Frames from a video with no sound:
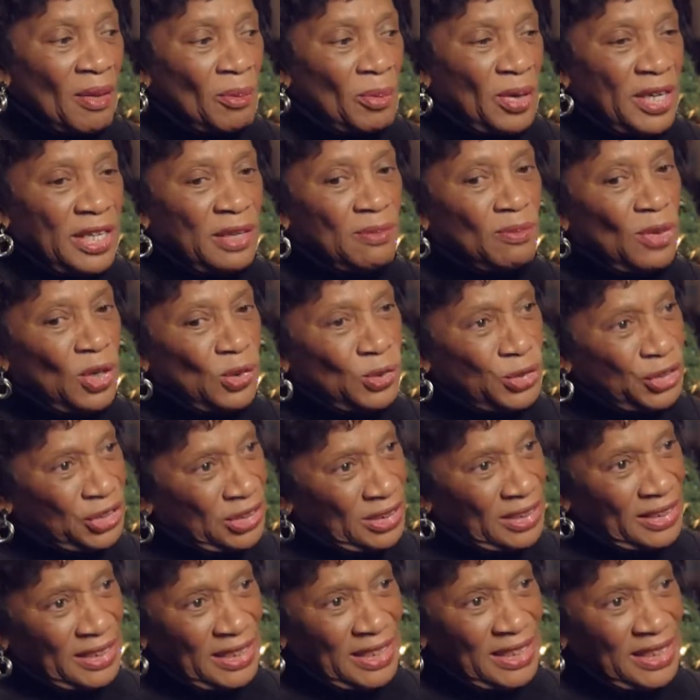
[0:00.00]
but
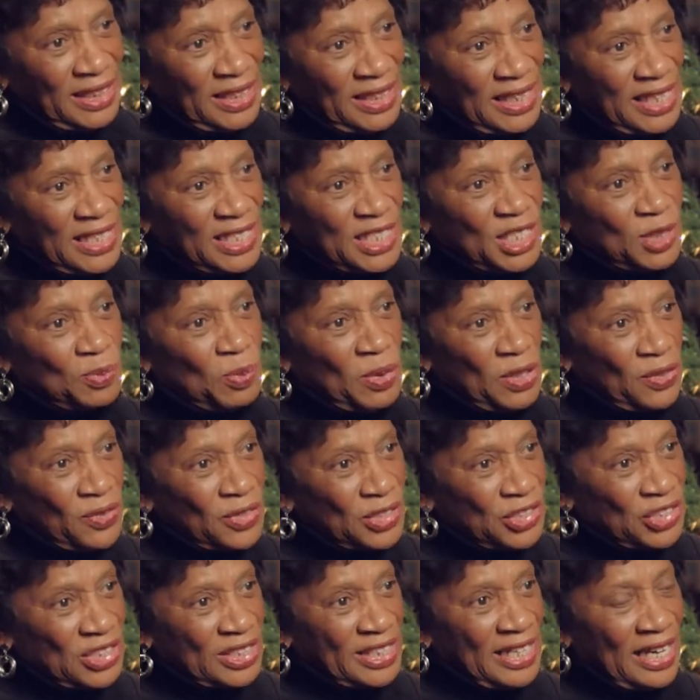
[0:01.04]
emotionally and
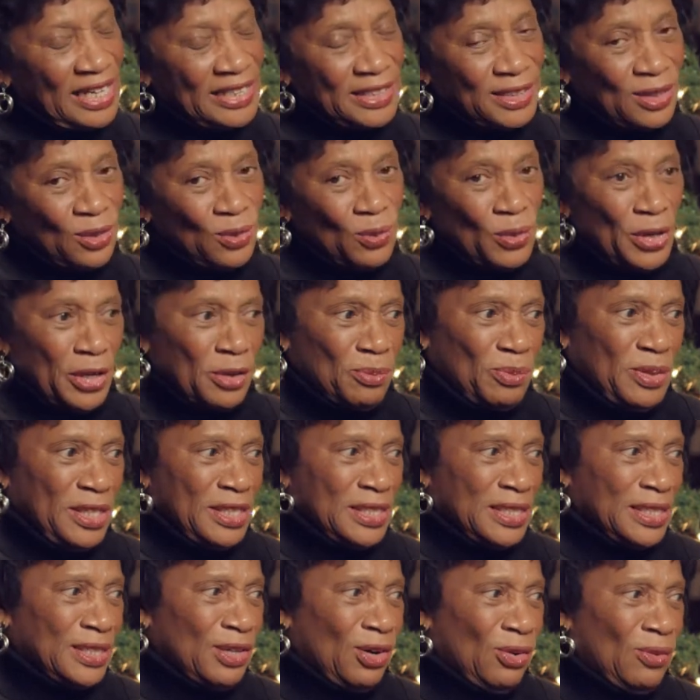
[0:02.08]
spiritually. I don't want to be
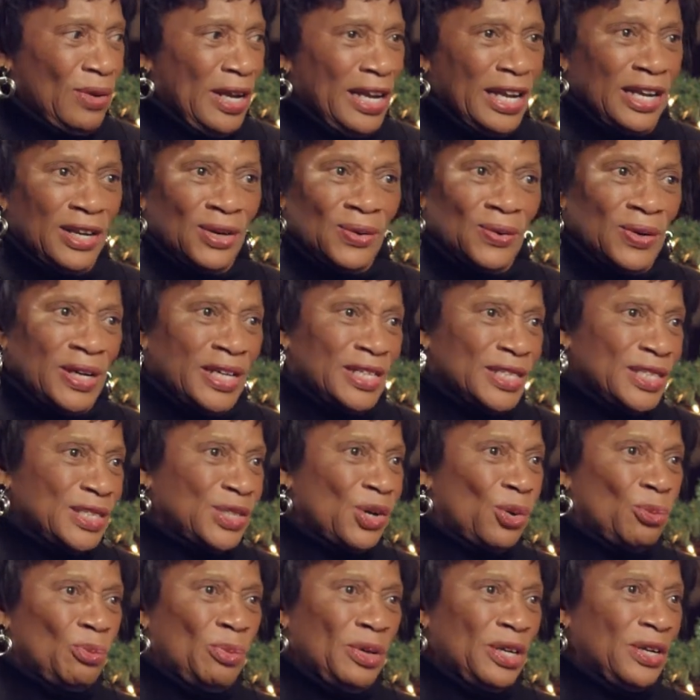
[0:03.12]
so angry and
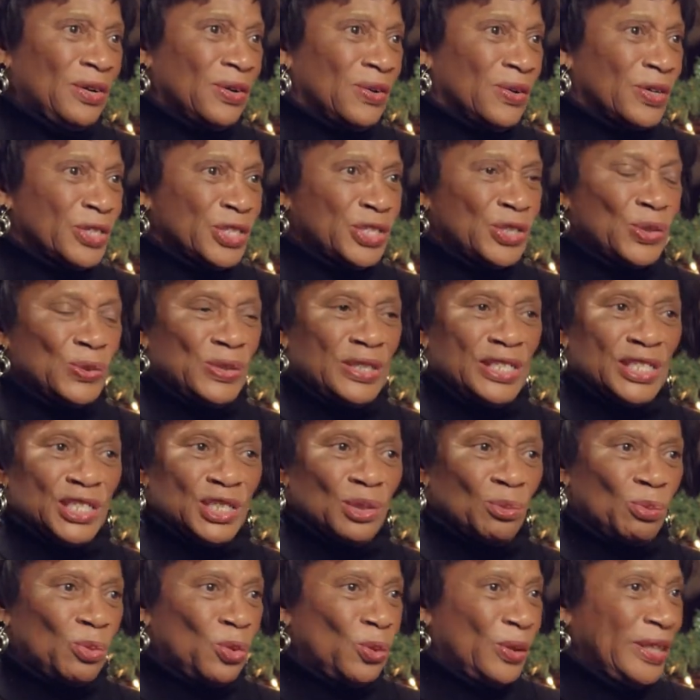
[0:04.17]
so bitter or so
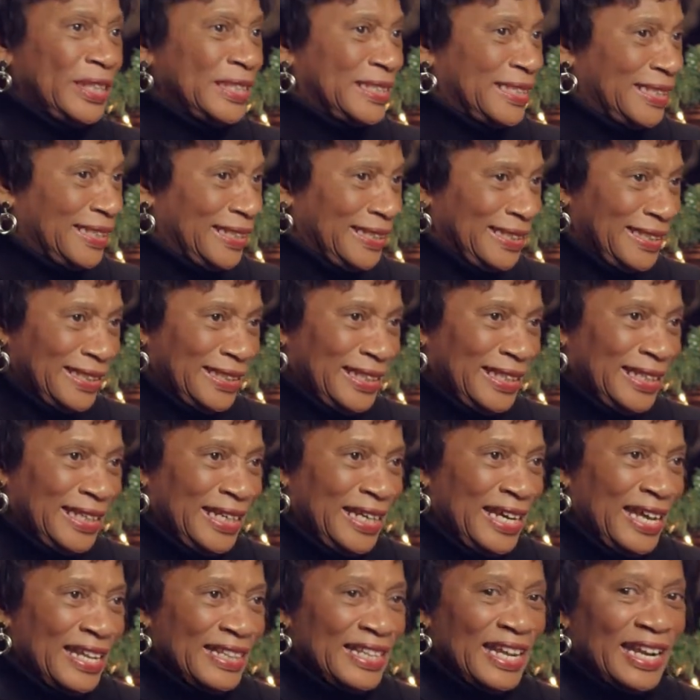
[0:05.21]
disappointed
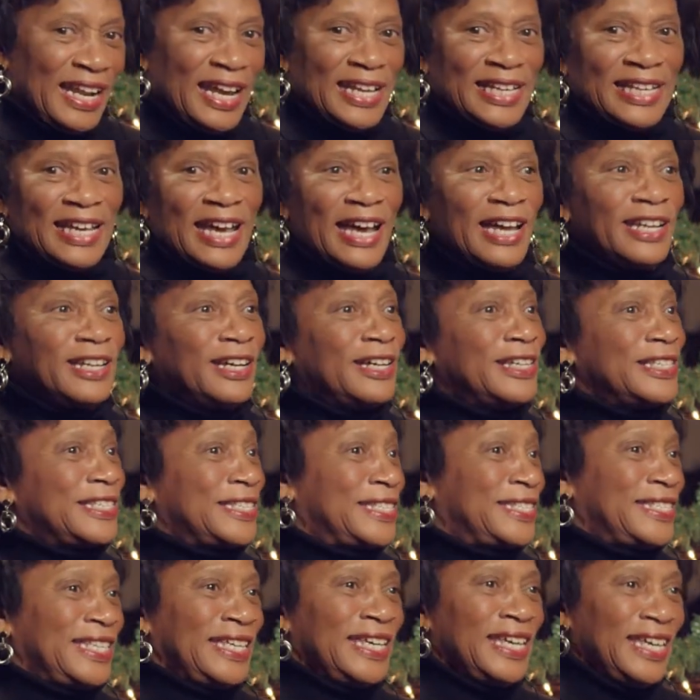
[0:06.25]
that I cannot
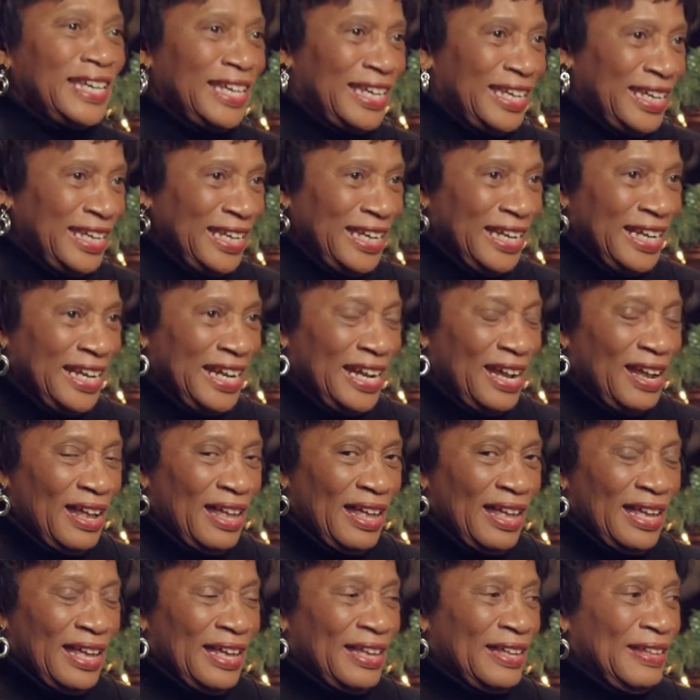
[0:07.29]
see
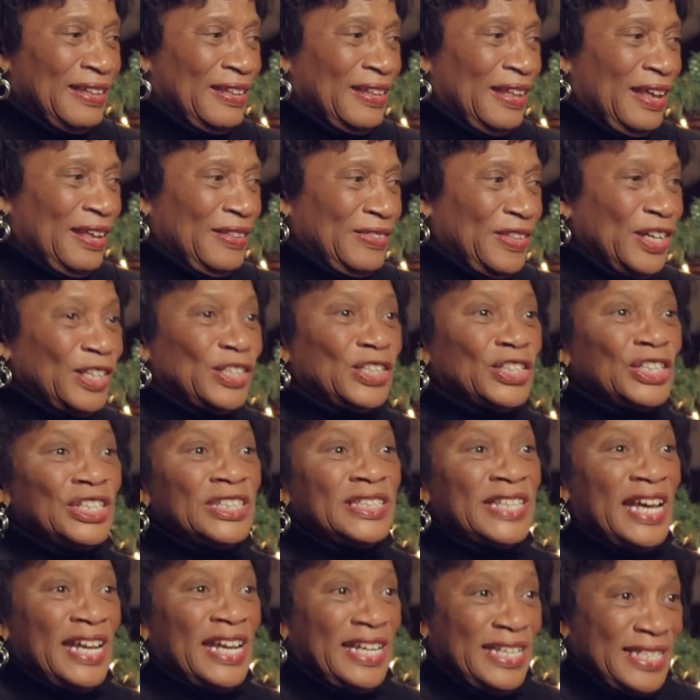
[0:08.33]
the
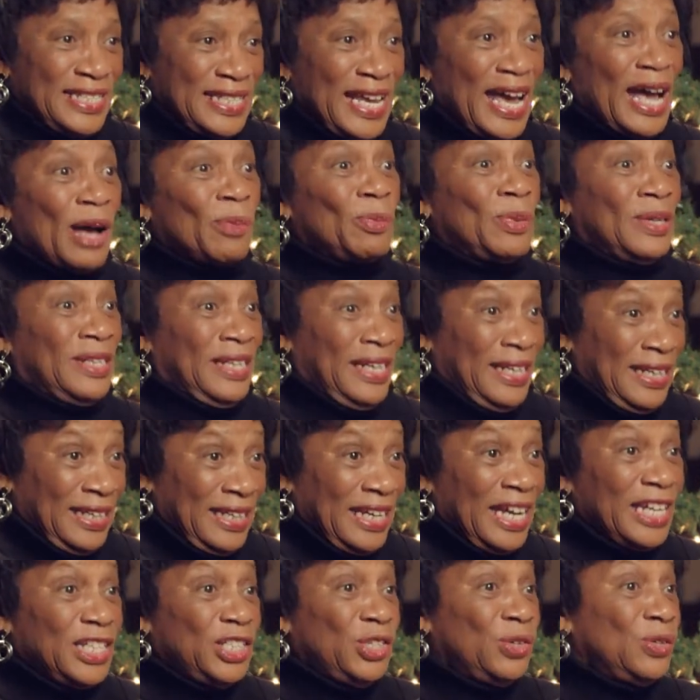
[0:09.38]
good that is happening.
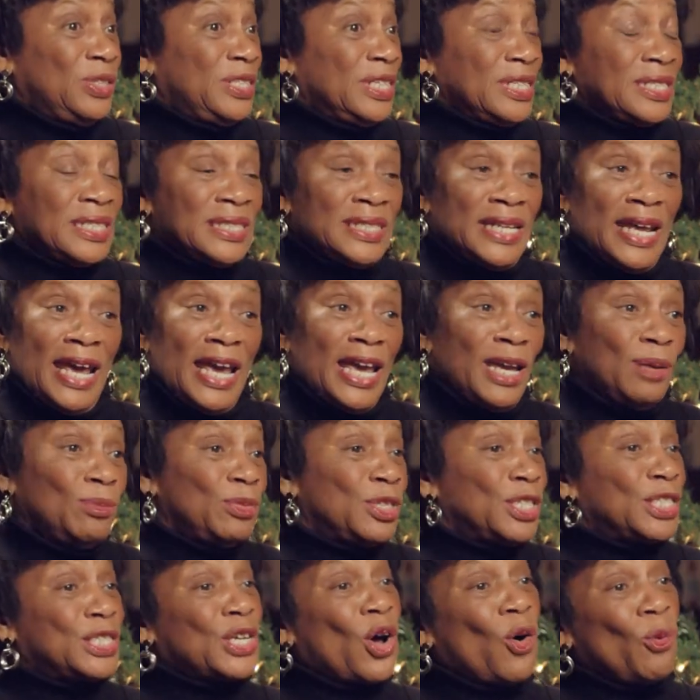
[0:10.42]
And you just named
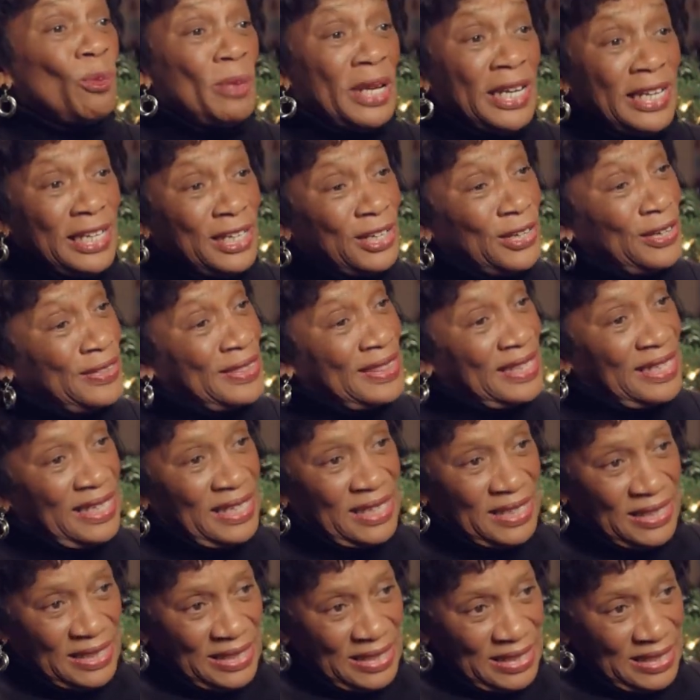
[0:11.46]
so many good
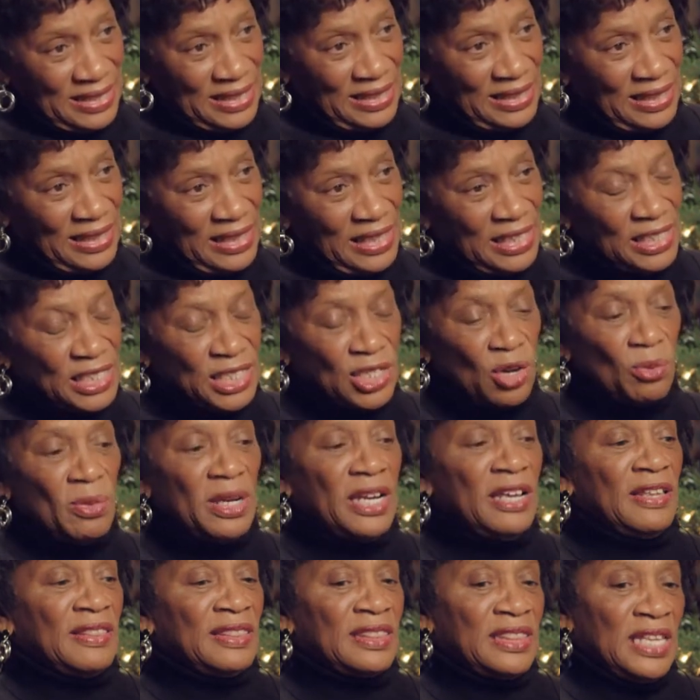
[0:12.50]
things, so
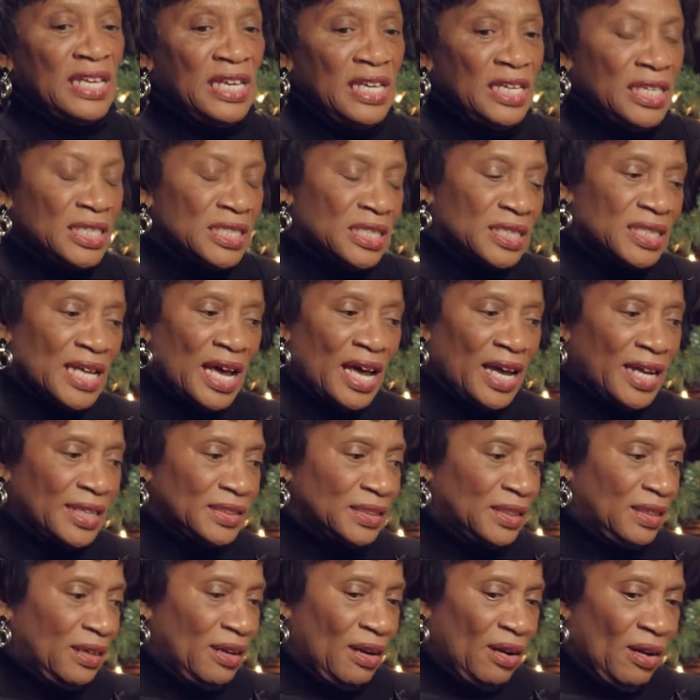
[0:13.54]
many things
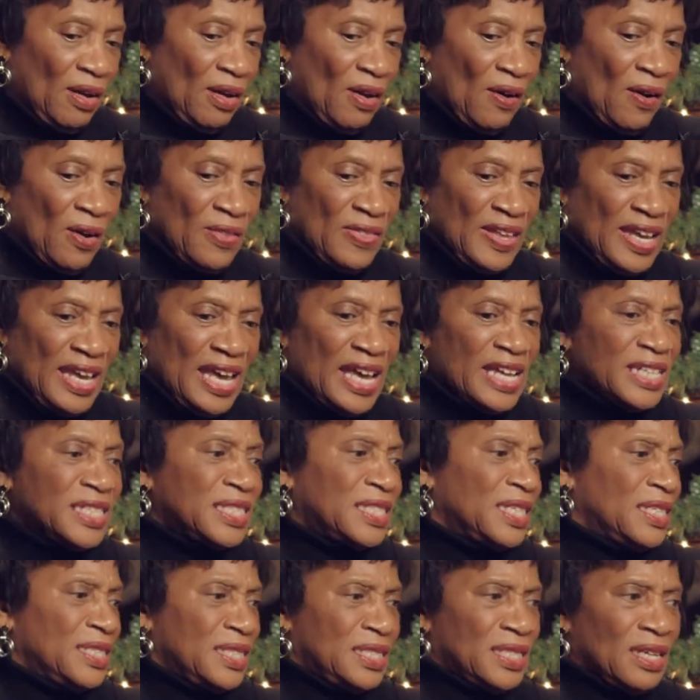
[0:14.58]
that are the
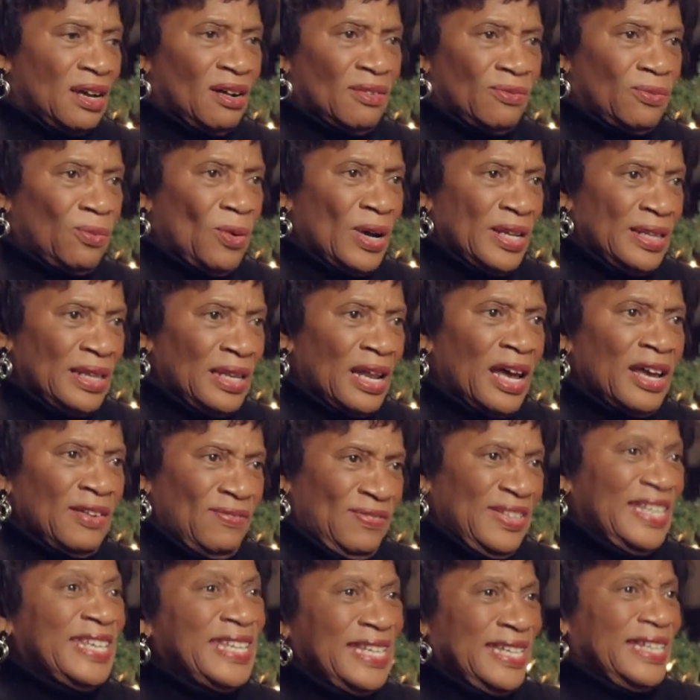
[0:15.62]
essence of what
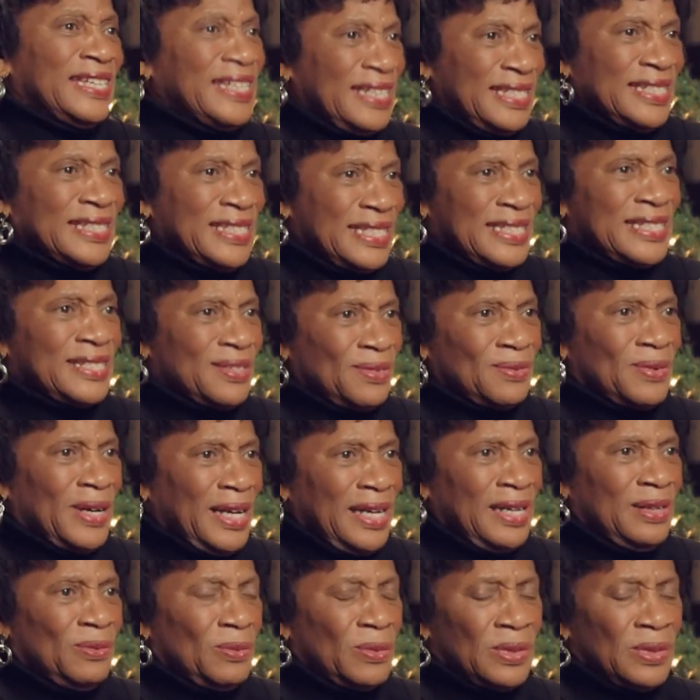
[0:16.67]
life is, right?